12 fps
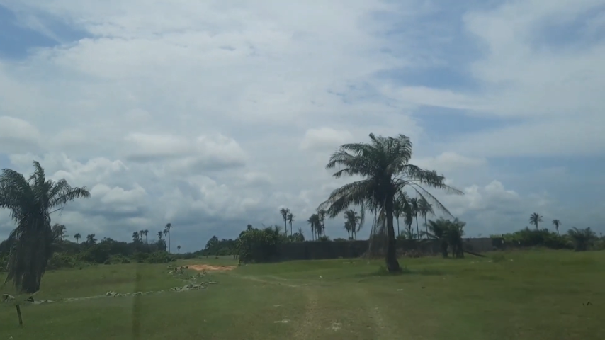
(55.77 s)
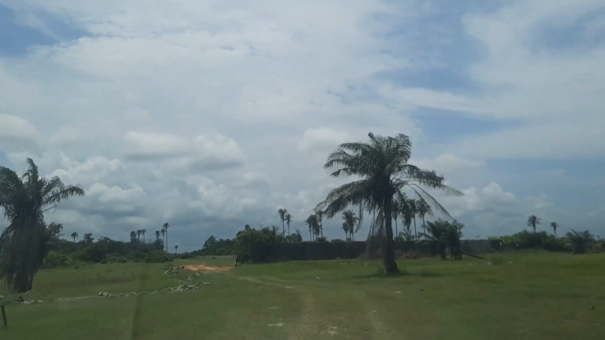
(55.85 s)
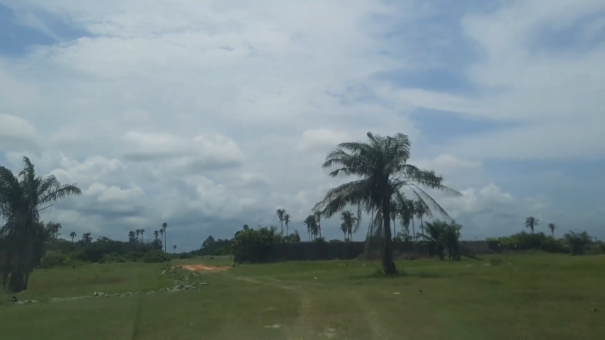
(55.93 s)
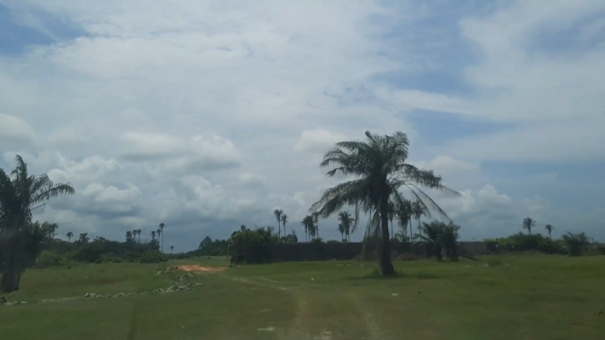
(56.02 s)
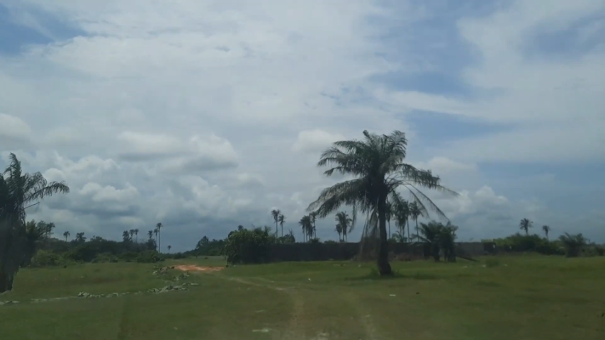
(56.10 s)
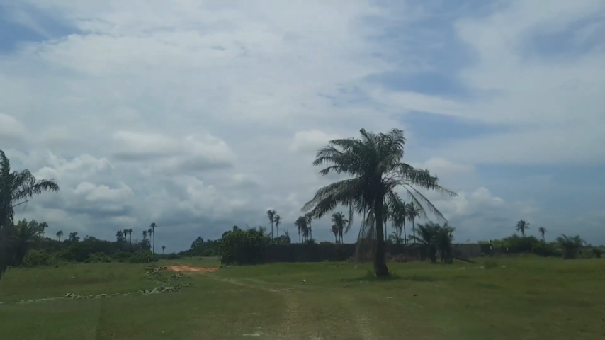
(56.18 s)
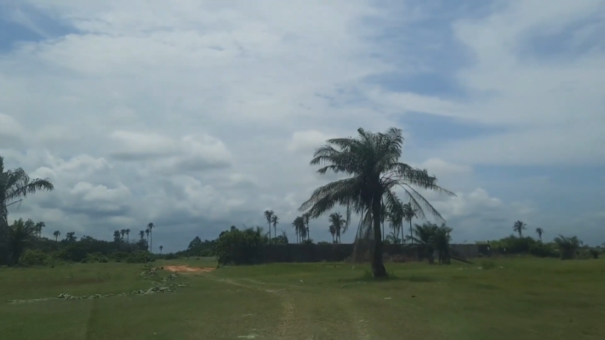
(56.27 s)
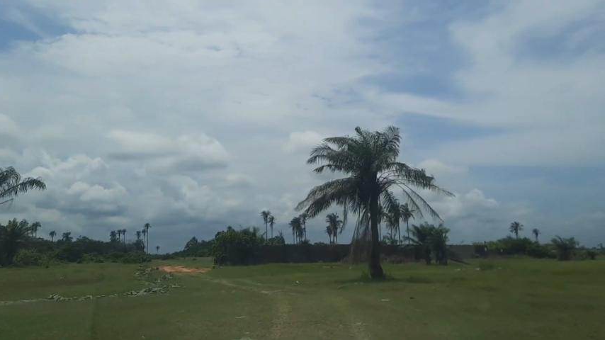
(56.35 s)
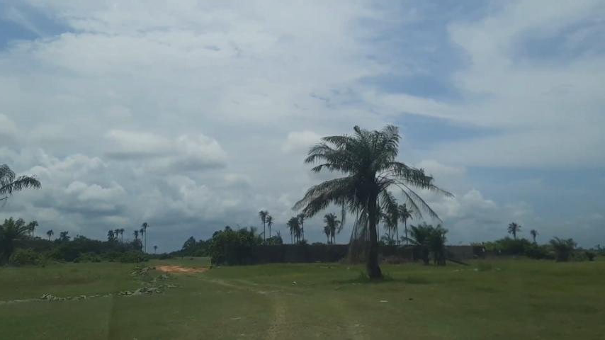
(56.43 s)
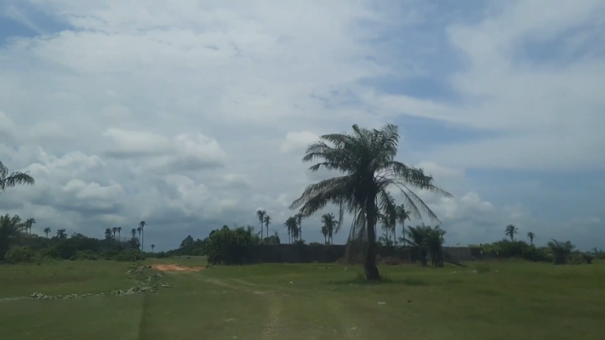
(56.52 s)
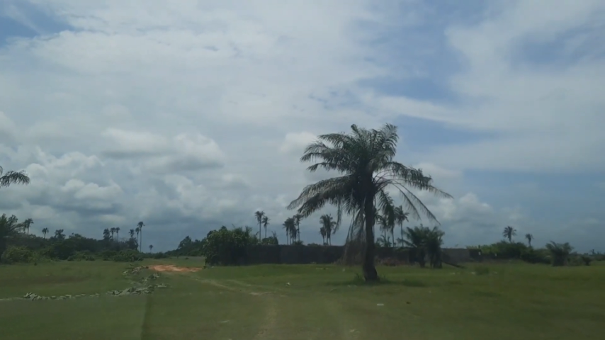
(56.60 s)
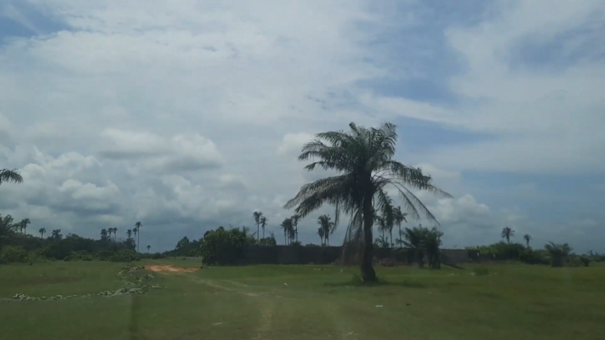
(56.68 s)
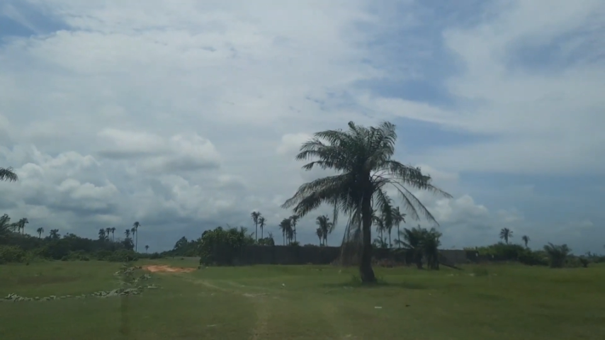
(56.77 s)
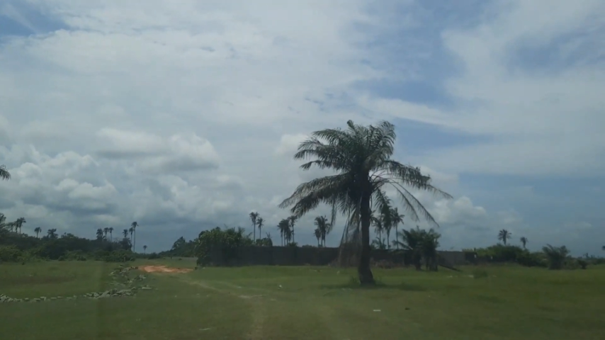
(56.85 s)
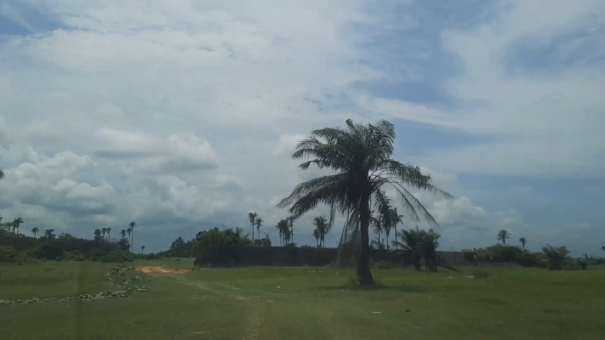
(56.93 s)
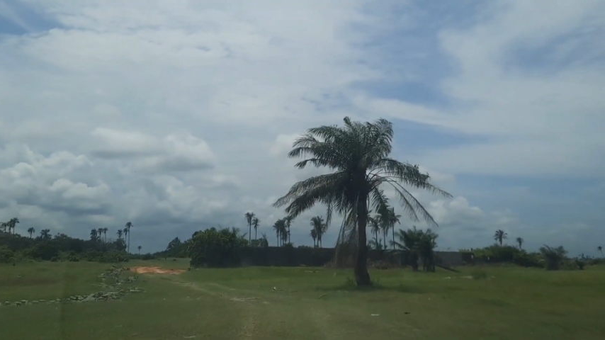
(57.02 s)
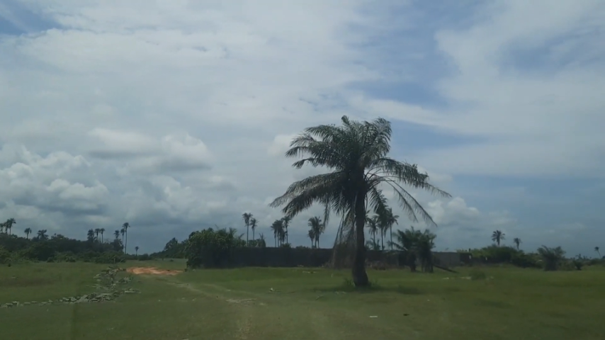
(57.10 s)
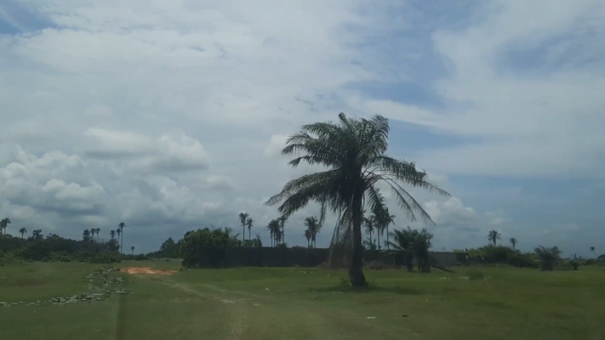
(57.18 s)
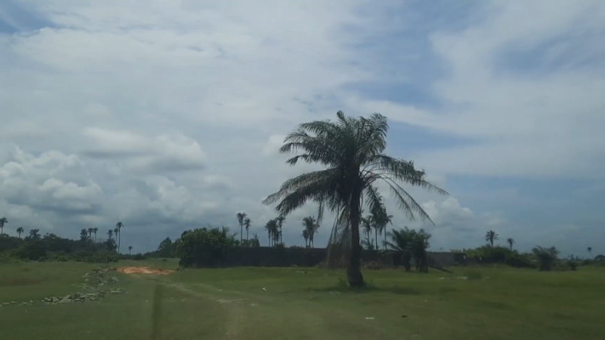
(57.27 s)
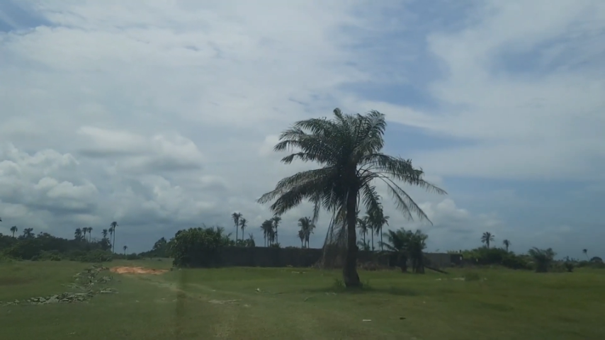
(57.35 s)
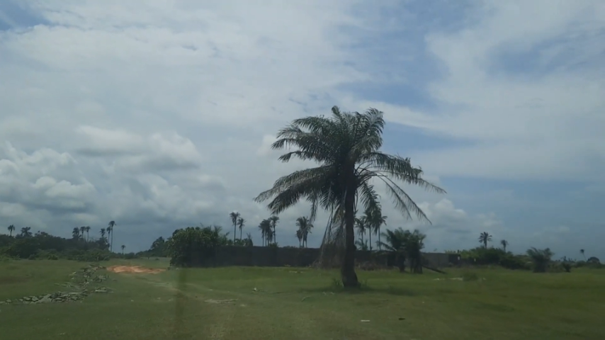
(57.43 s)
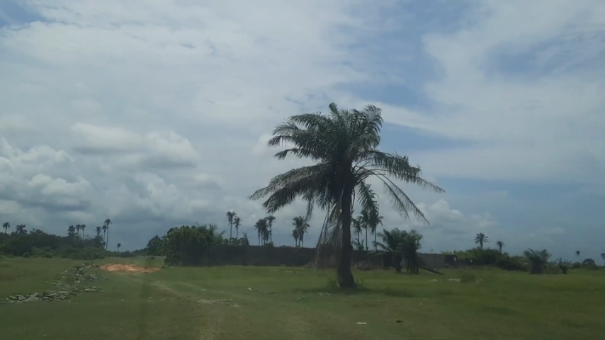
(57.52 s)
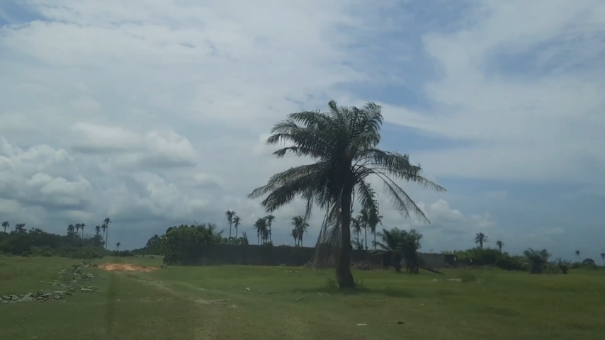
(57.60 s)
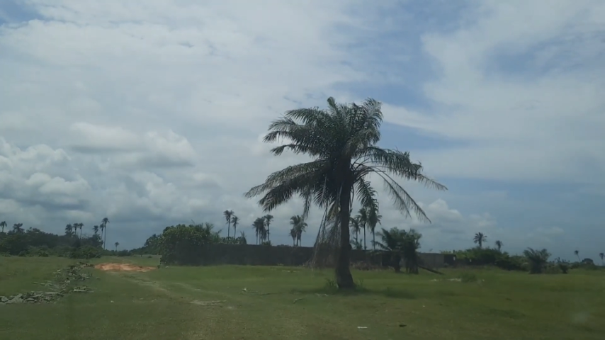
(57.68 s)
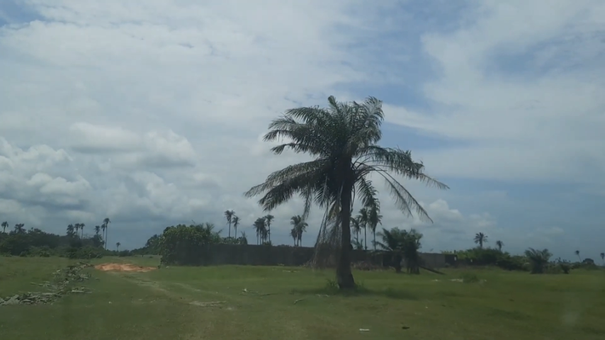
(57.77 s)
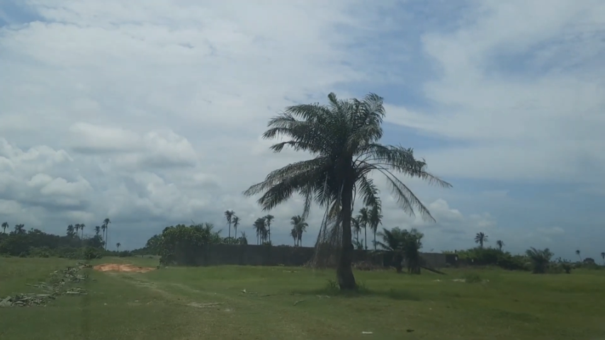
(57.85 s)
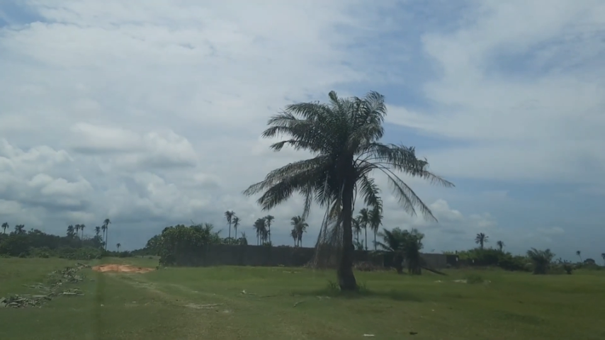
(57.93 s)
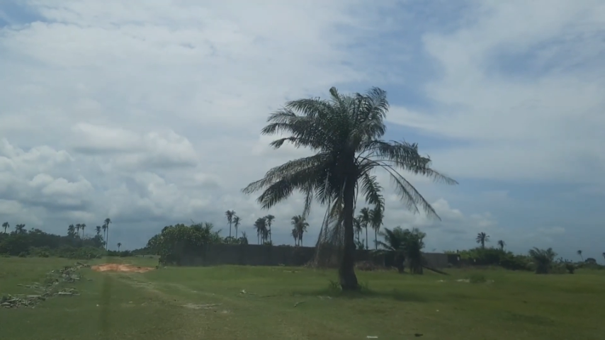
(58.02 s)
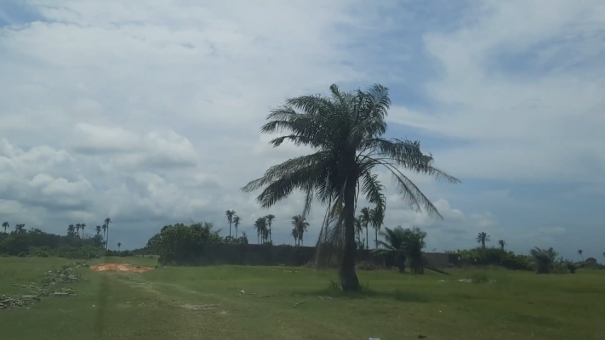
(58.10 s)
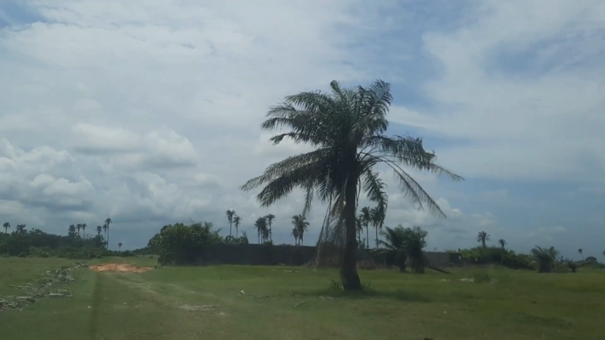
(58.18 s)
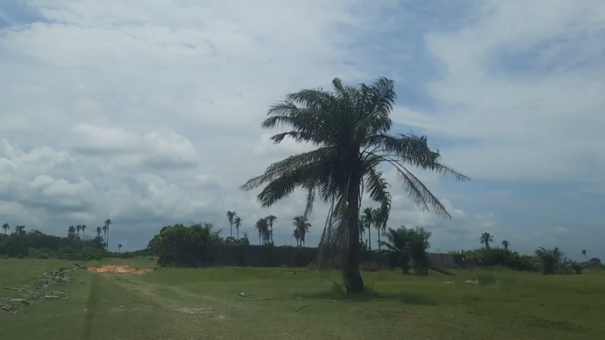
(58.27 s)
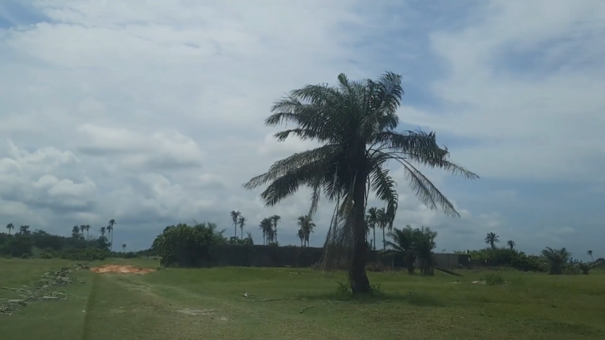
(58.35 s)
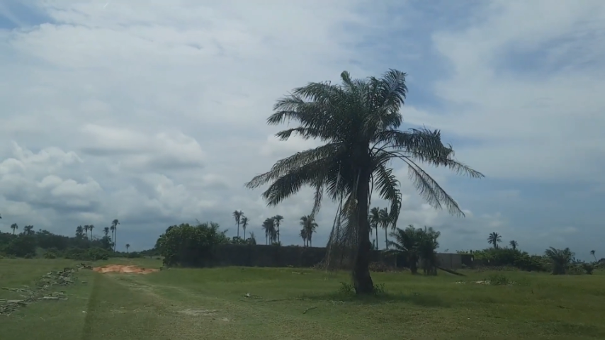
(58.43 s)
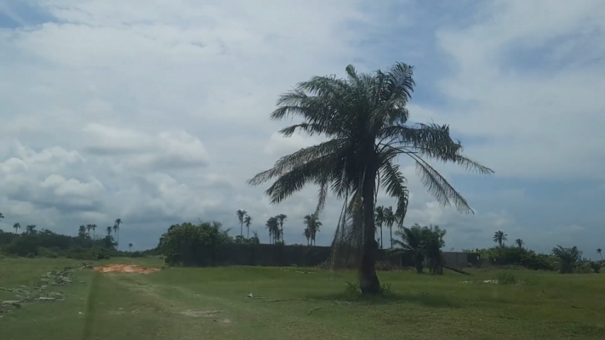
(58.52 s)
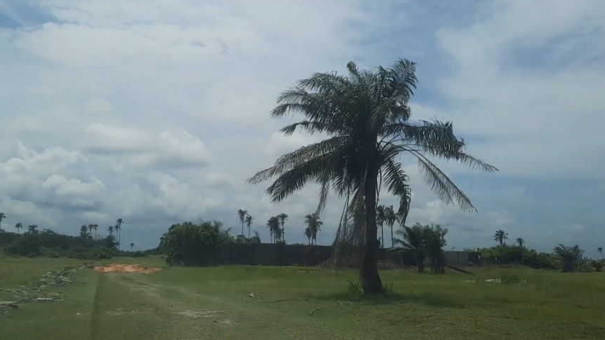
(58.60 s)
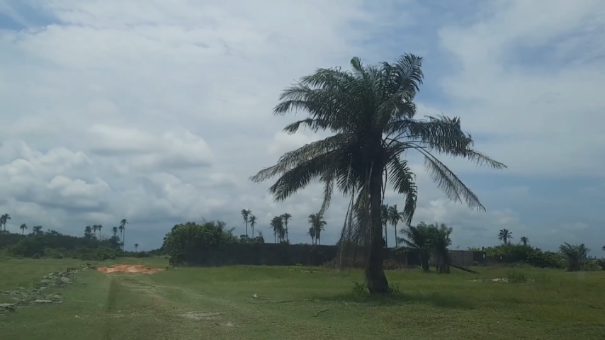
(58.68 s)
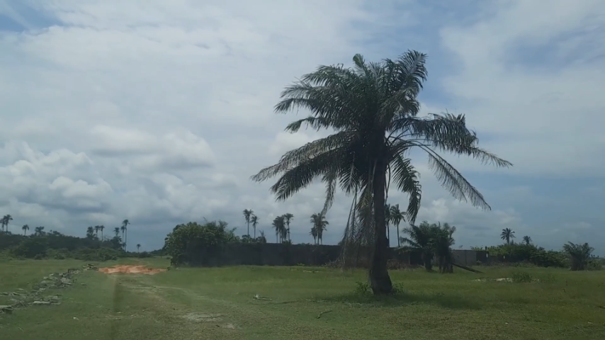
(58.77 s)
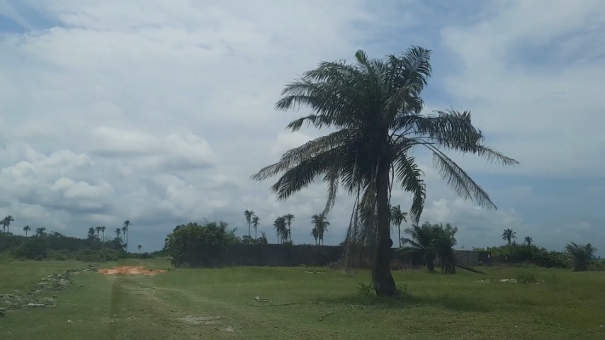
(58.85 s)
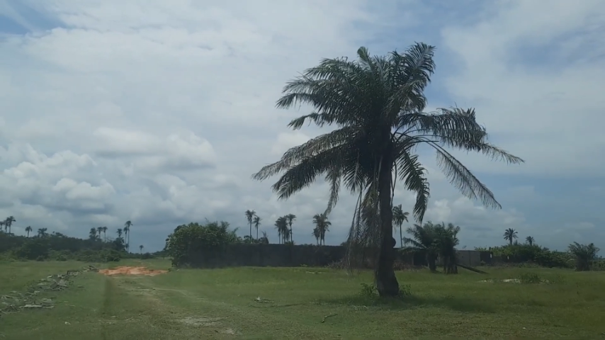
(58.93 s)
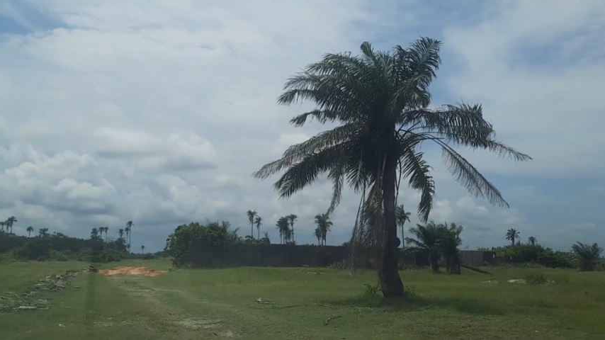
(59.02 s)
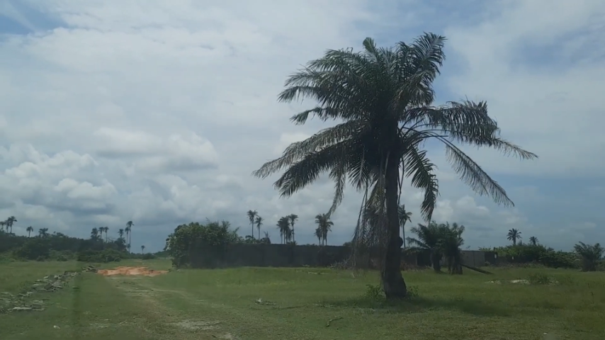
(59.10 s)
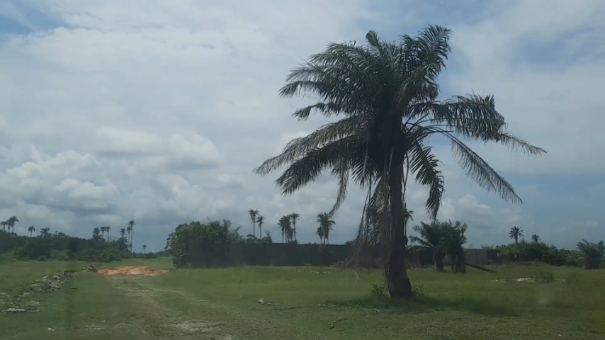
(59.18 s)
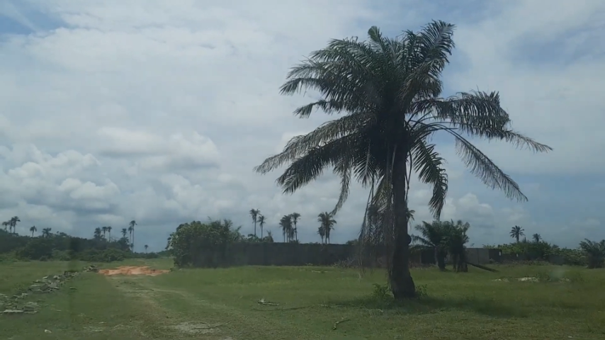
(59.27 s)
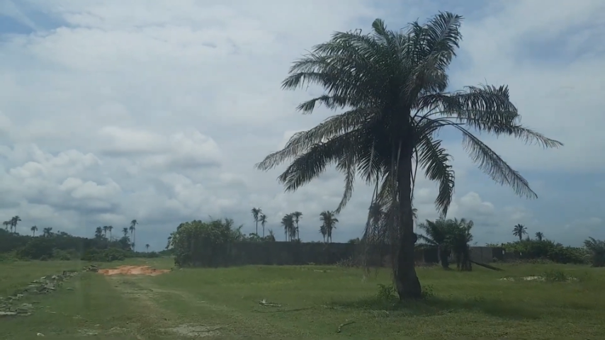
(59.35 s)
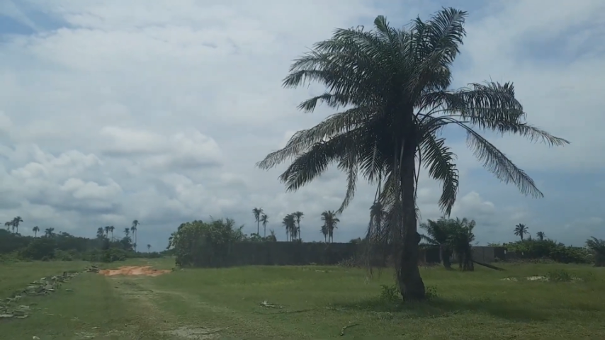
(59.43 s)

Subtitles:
[unreadable: no face in view]